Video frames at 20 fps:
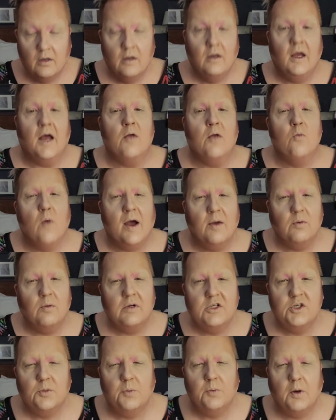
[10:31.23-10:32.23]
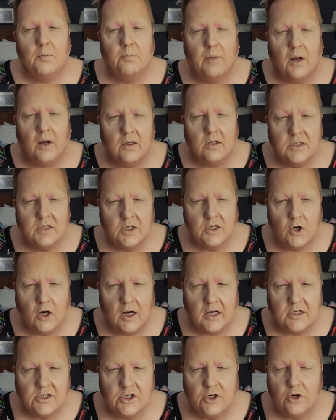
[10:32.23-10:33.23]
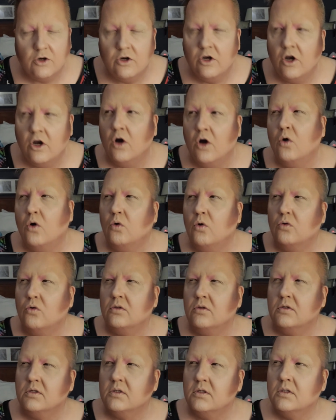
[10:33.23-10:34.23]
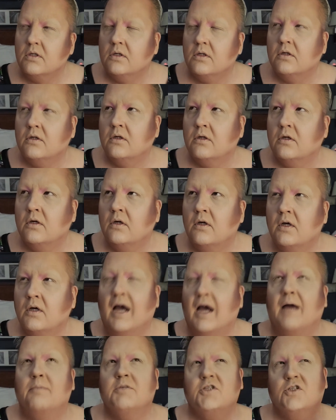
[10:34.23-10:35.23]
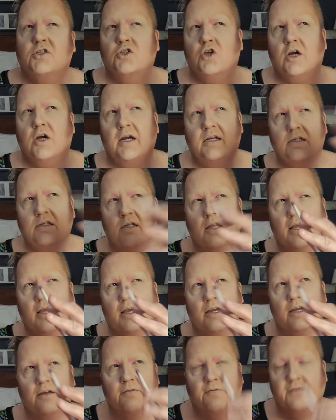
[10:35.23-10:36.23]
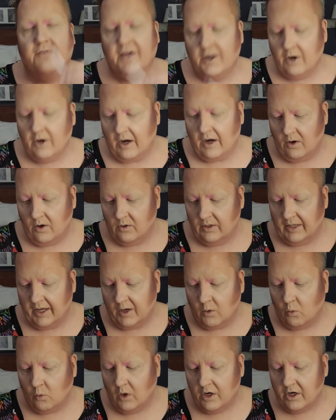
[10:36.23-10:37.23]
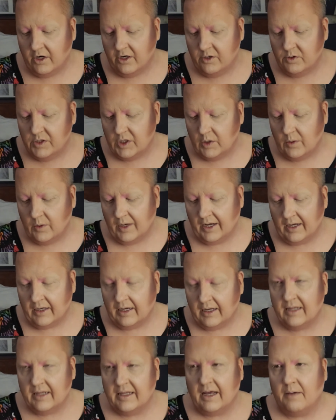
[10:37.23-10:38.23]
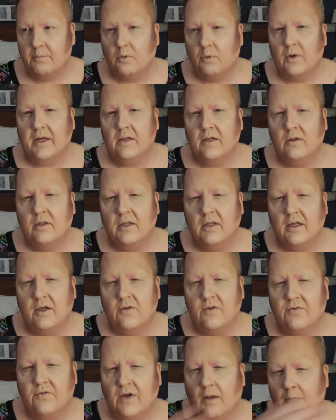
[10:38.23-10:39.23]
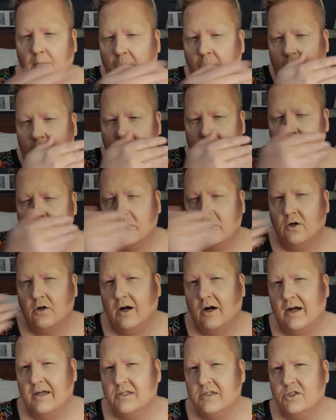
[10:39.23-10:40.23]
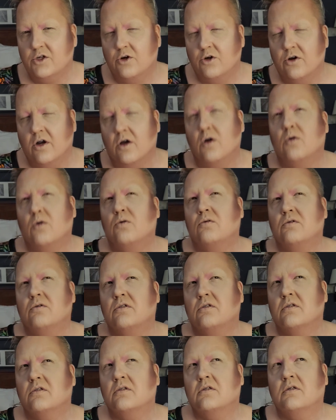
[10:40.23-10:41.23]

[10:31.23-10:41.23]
and why would you put balls across your nose? I'm just trying to like figure out like what are you doing at that point that you've got balls across your nose?